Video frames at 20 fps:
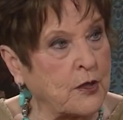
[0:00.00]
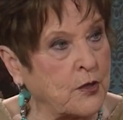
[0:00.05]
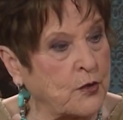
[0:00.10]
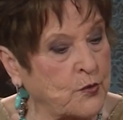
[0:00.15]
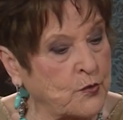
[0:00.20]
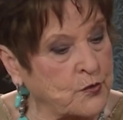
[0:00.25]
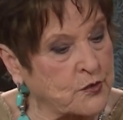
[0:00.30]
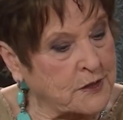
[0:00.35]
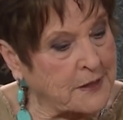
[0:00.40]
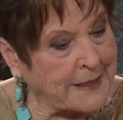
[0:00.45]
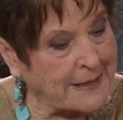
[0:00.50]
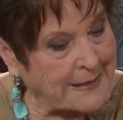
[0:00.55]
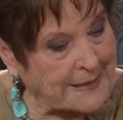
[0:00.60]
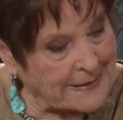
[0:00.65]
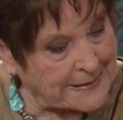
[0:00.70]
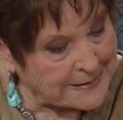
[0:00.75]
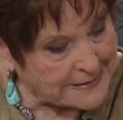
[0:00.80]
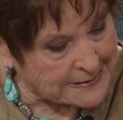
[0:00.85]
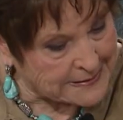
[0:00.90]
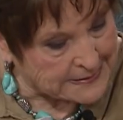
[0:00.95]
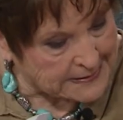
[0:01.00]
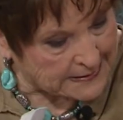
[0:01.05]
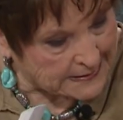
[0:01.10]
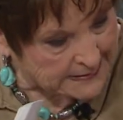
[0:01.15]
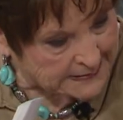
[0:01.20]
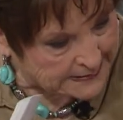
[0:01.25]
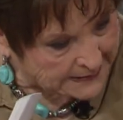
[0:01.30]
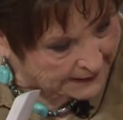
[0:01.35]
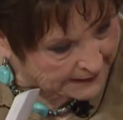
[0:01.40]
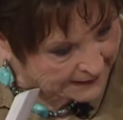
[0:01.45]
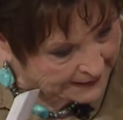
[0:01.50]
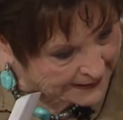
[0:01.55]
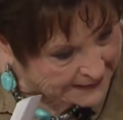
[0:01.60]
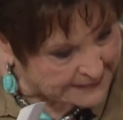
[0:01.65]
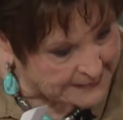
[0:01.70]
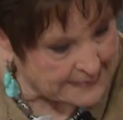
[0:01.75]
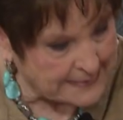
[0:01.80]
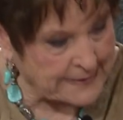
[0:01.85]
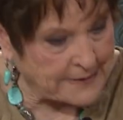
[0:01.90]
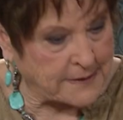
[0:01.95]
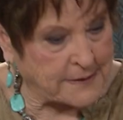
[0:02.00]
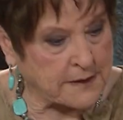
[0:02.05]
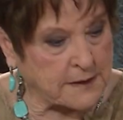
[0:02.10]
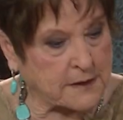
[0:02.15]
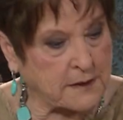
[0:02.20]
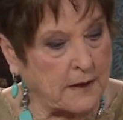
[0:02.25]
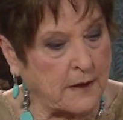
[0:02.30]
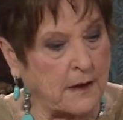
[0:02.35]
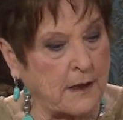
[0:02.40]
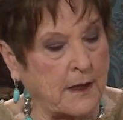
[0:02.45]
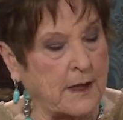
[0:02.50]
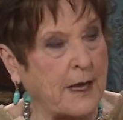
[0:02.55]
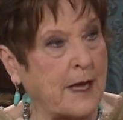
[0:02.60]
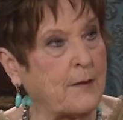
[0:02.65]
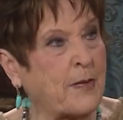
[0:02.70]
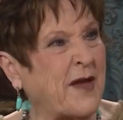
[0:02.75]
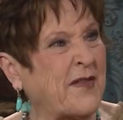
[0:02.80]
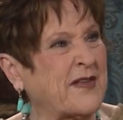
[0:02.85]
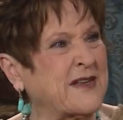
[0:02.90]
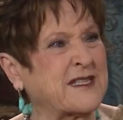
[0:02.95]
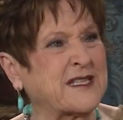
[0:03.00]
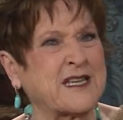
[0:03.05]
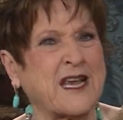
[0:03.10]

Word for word: used his lessons, and by this